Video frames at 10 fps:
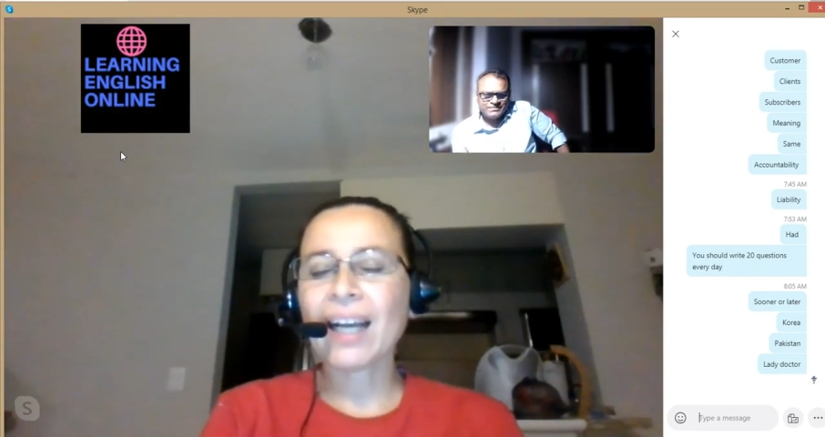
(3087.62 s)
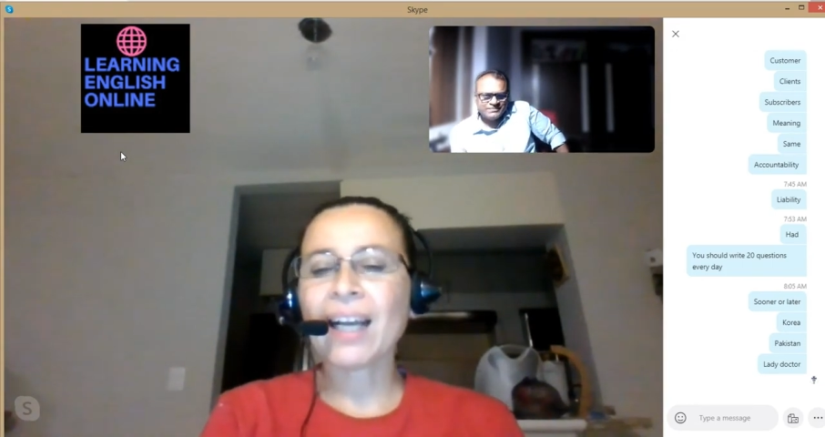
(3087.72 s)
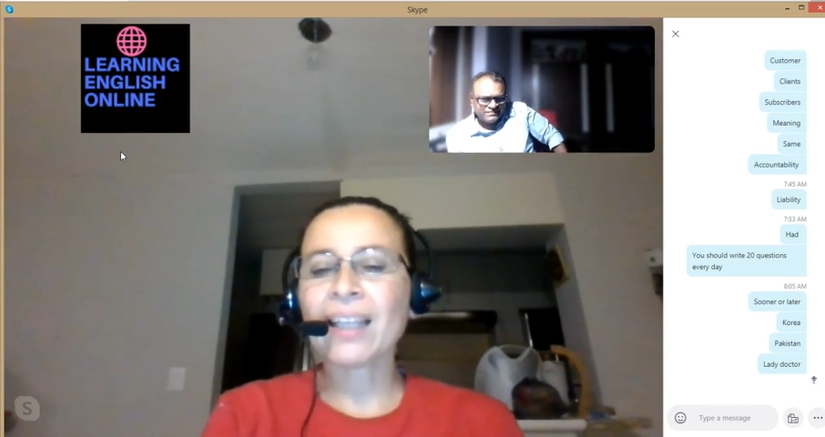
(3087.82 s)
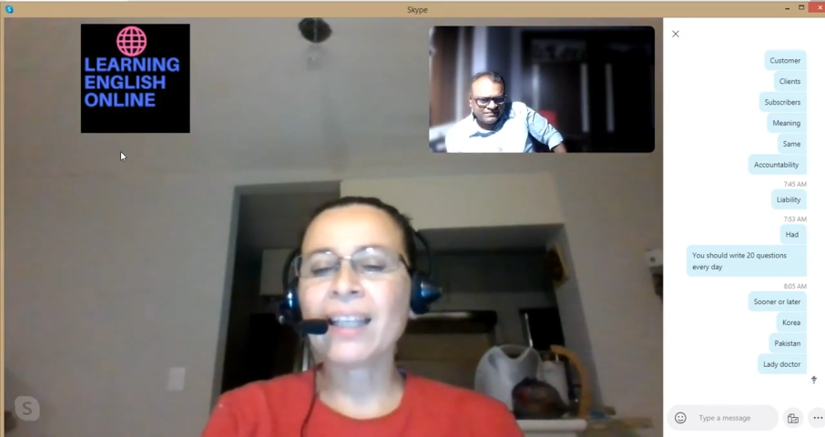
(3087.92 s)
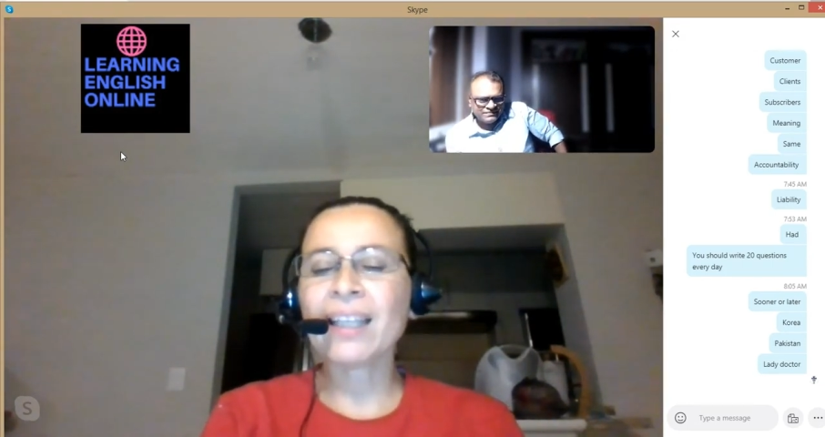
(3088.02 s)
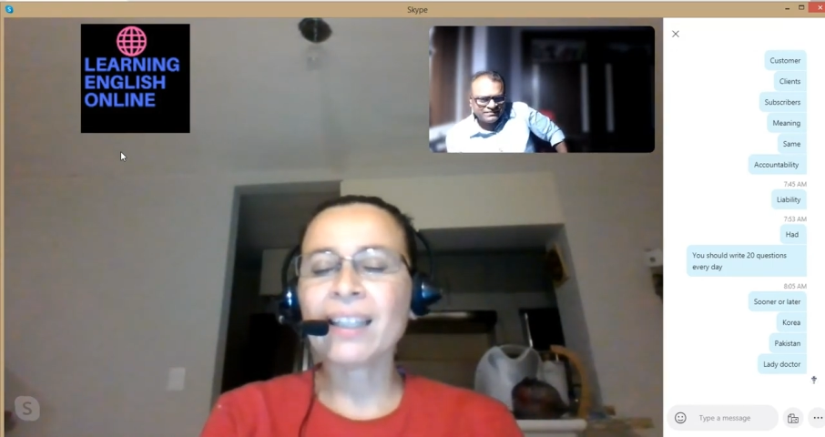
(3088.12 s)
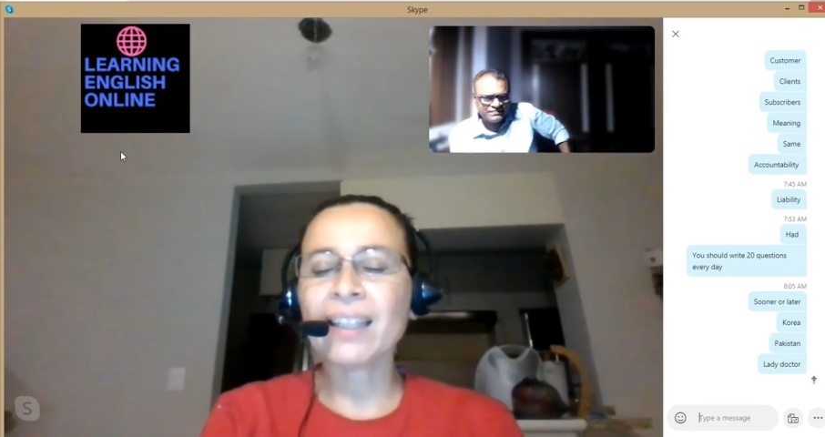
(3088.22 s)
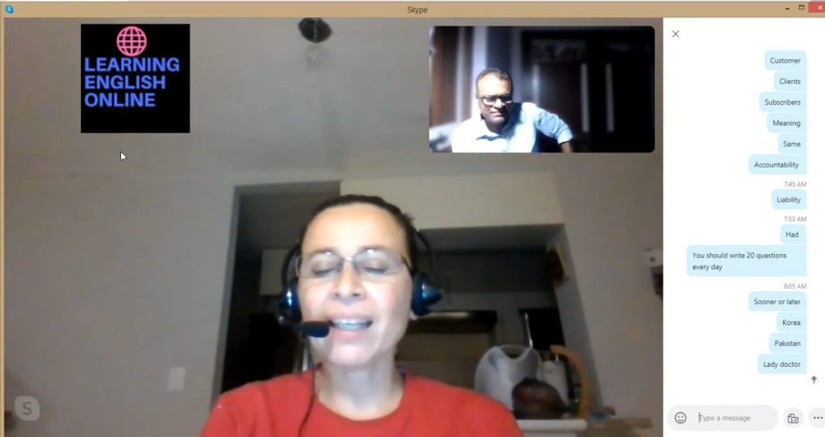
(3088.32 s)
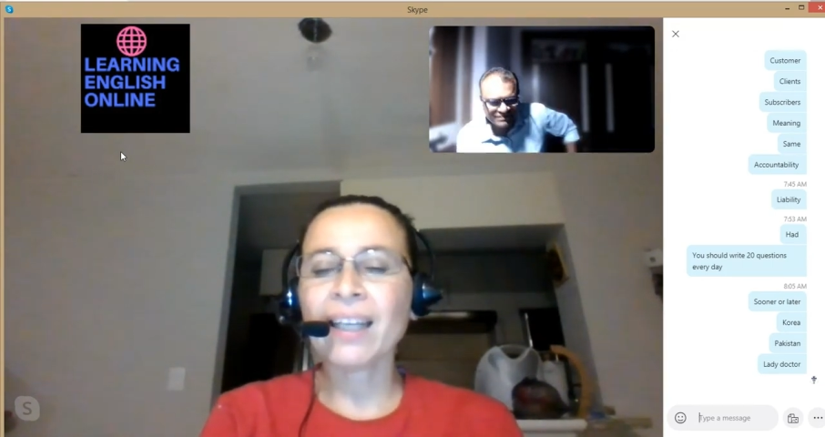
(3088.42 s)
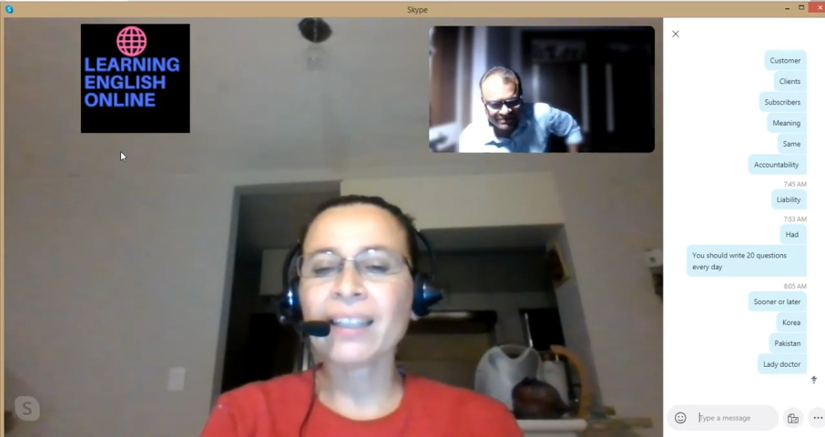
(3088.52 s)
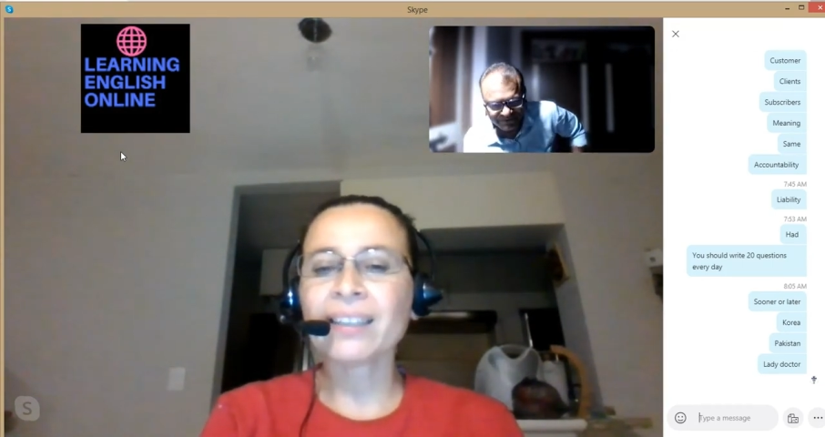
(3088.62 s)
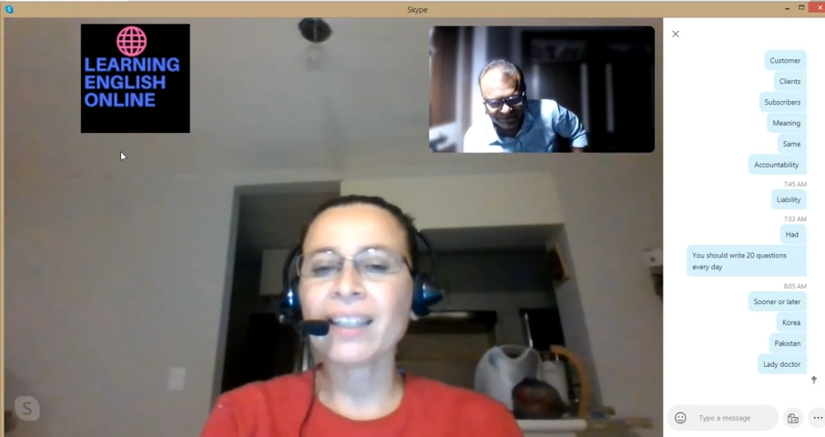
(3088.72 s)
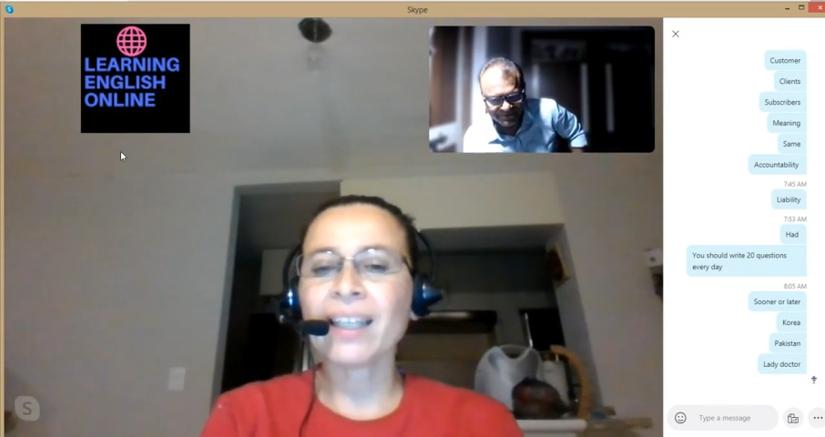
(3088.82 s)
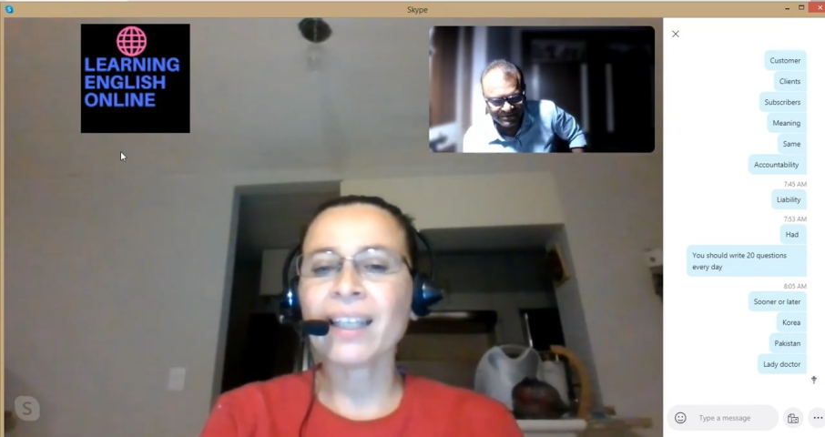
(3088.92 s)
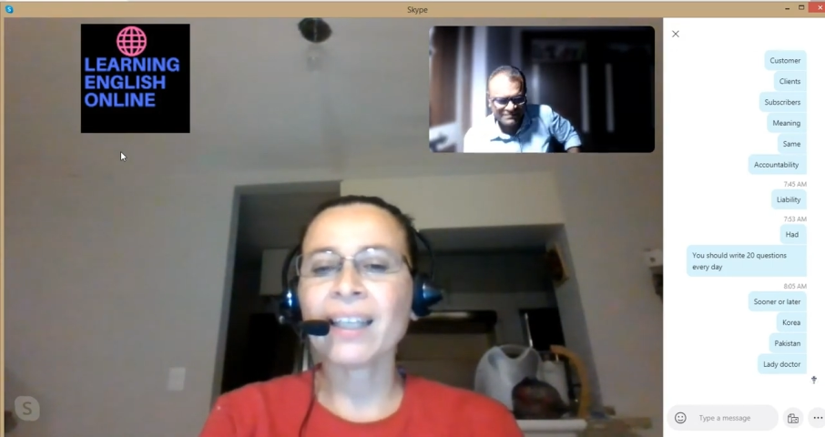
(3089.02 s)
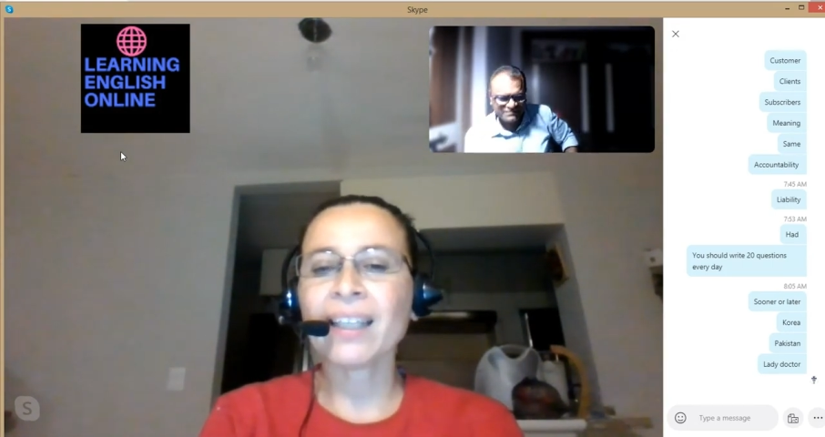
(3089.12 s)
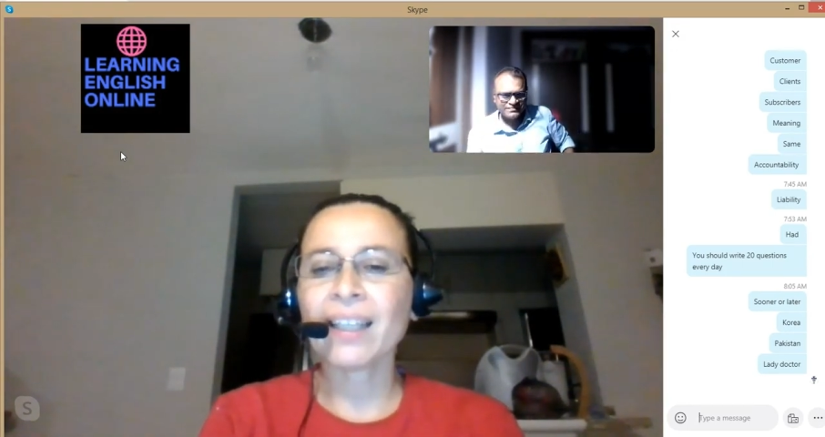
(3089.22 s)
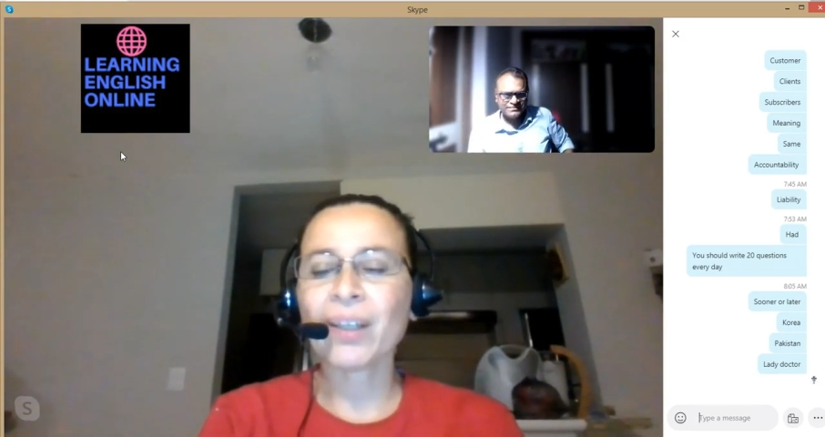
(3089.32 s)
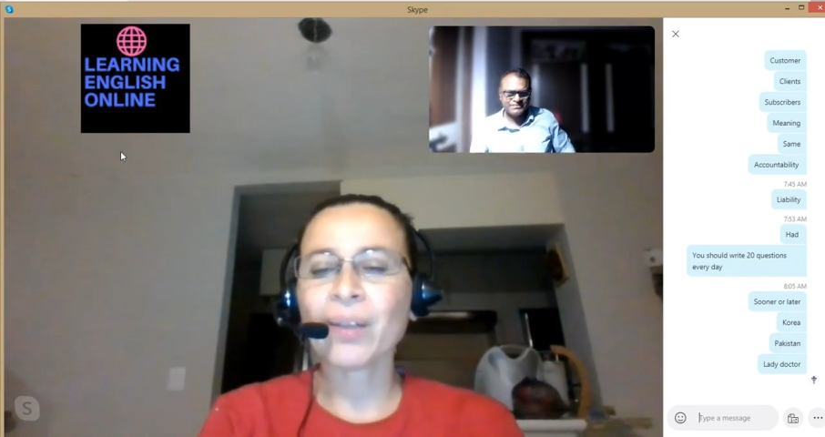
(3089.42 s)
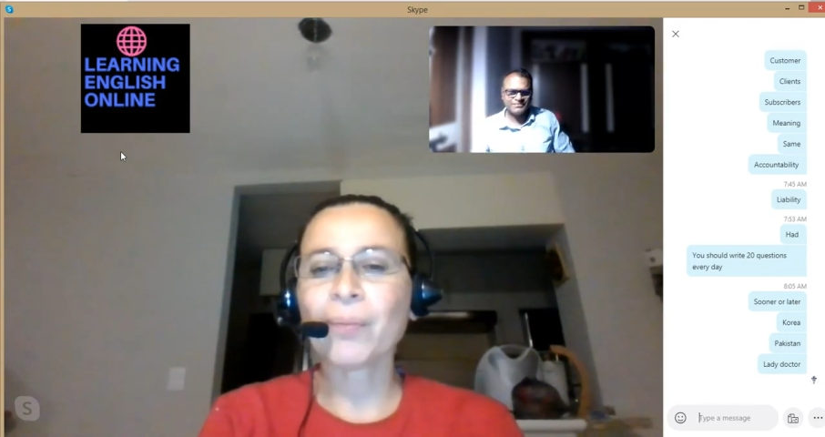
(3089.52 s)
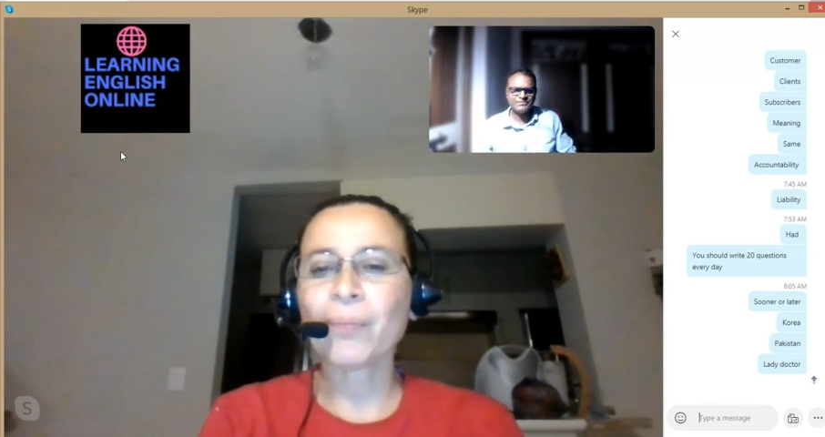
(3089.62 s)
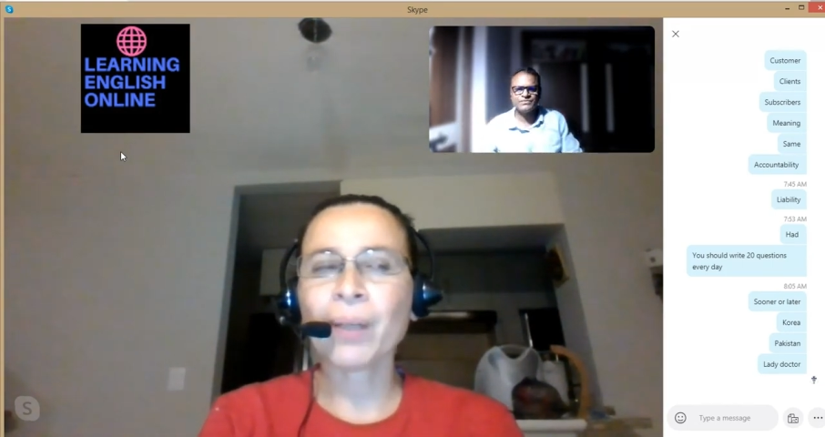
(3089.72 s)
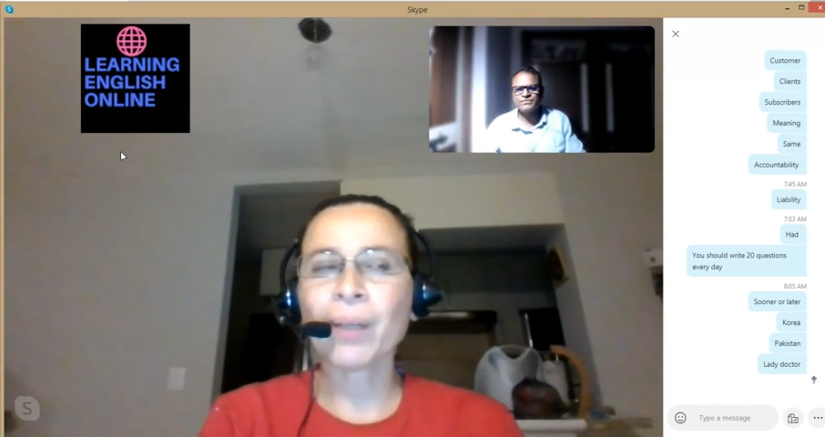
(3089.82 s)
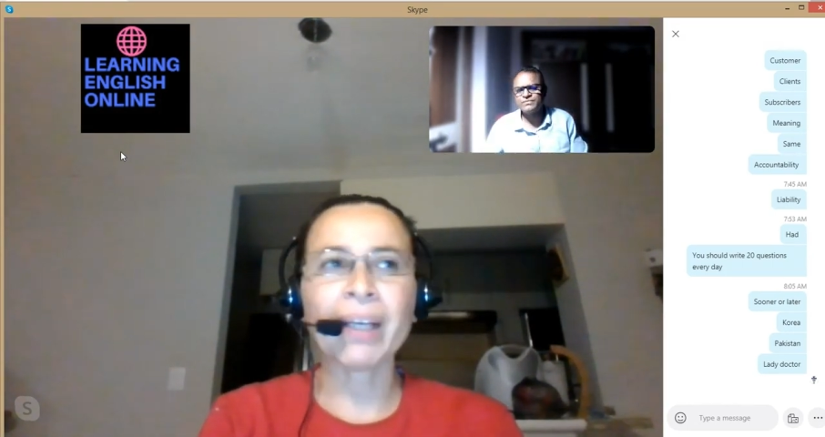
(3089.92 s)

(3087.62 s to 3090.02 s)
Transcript: the next in